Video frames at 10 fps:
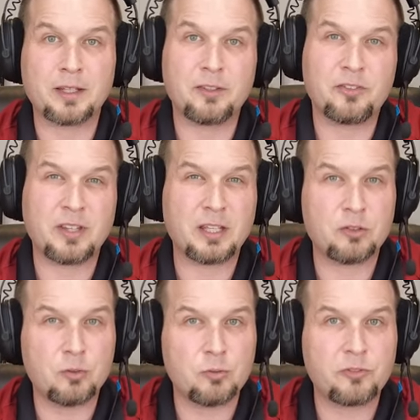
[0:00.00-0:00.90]
is that
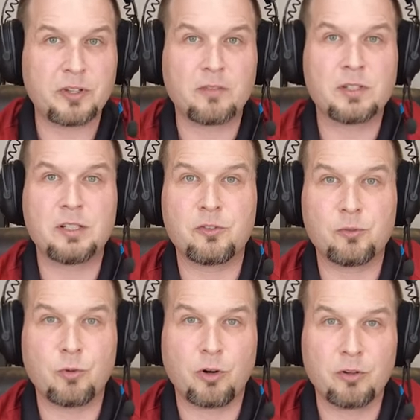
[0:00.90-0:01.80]
new
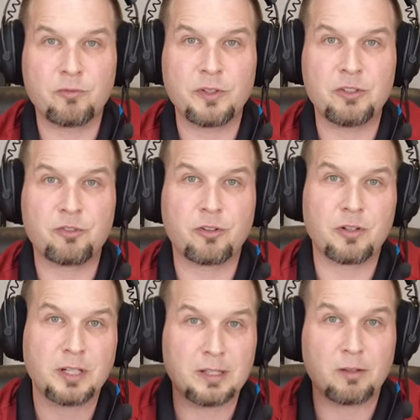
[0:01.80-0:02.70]
72 hertz
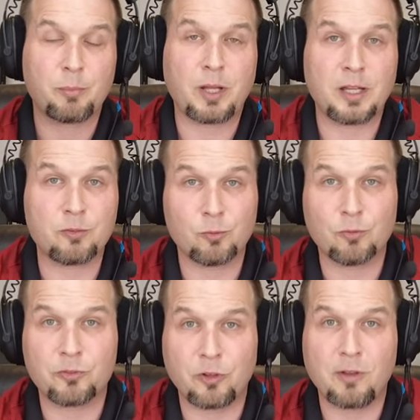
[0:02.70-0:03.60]
feature in the
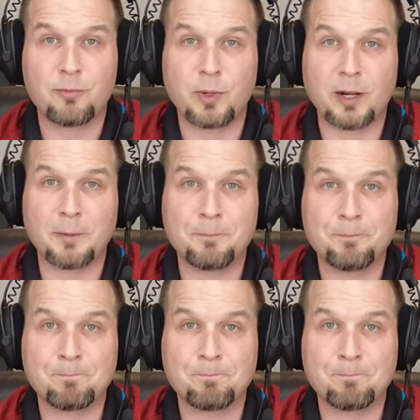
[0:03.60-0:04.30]
PiTool software.